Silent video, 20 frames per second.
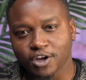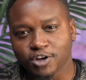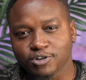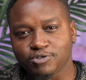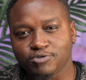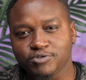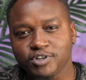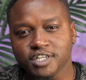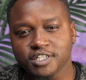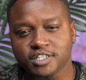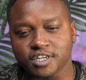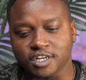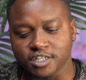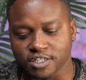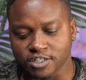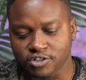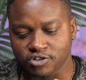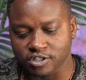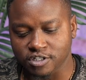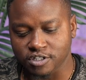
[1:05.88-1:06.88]
Today, it's an
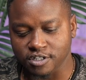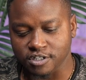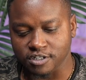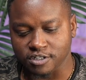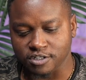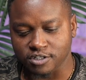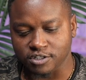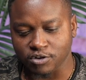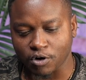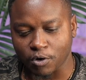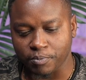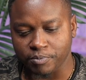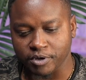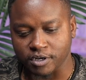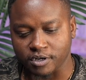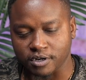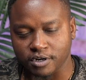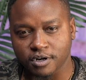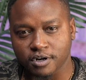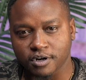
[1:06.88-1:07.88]
interesting topic,
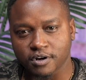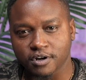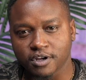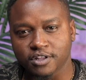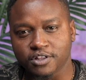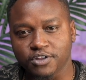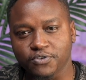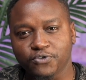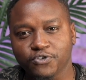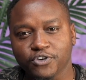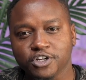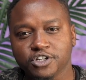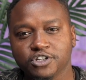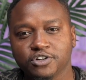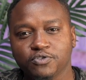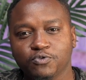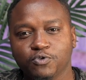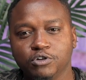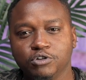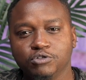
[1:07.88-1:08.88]
the French
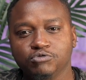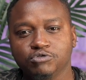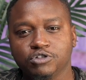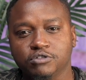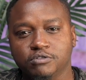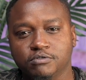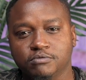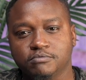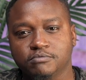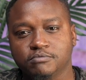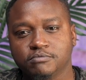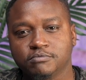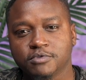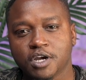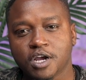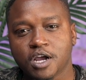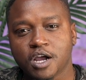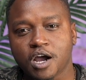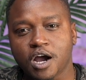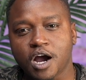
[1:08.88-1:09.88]
Revolution.
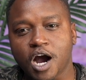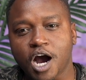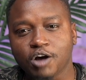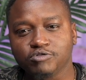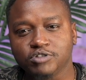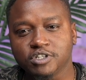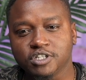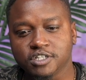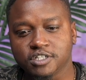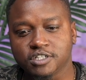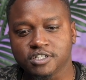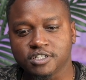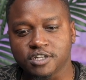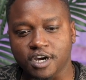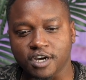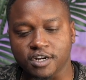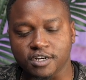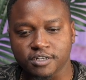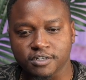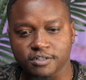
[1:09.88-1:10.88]
How did it
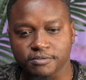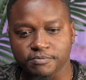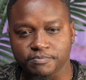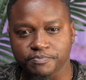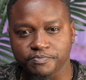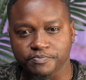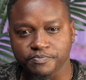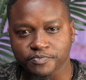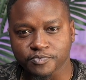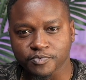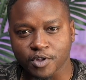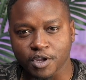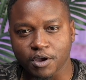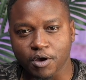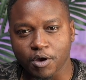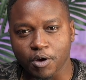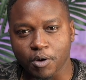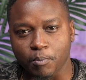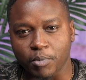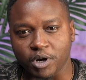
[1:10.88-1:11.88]
start?
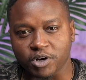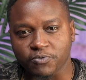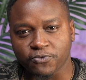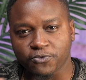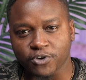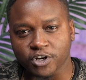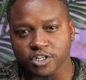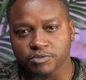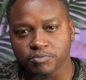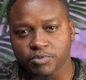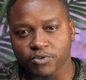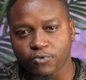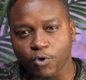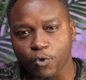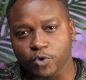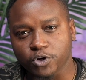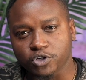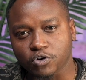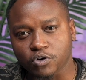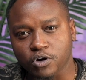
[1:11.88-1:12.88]
But first, before
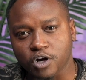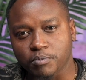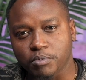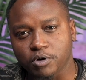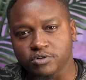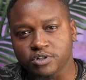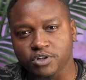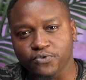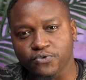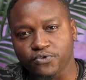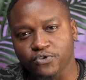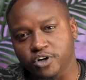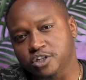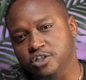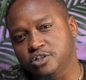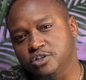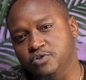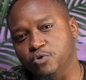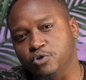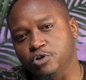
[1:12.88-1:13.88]
we talk about the
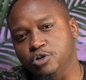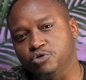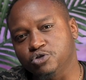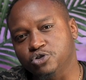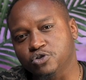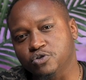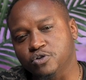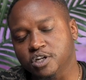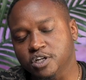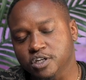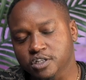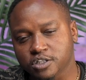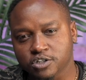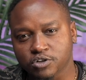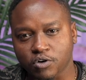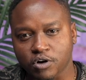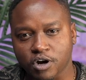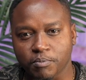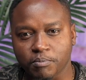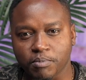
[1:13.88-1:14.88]
French Revolution, let's
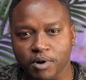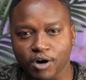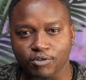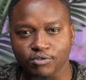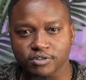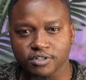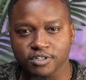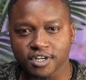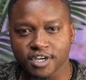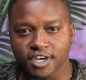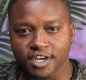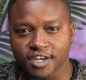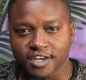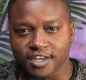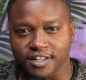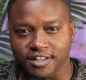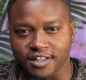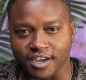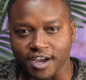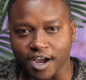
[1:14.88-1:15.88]
talk about
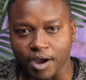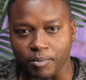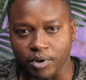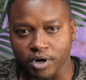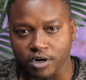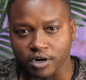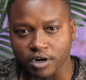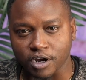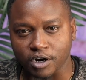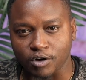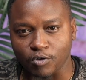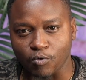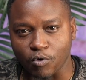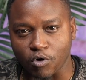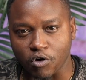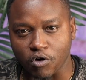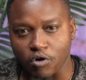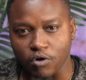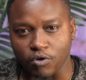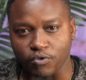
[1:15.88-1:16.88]
the American
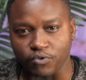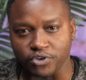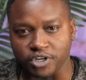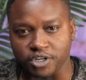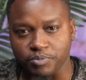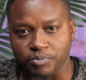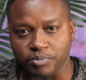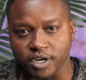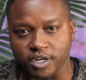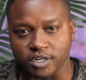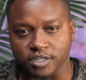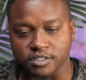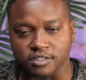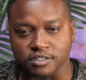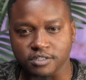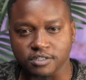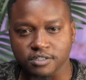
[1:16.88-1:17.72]
War of Independence.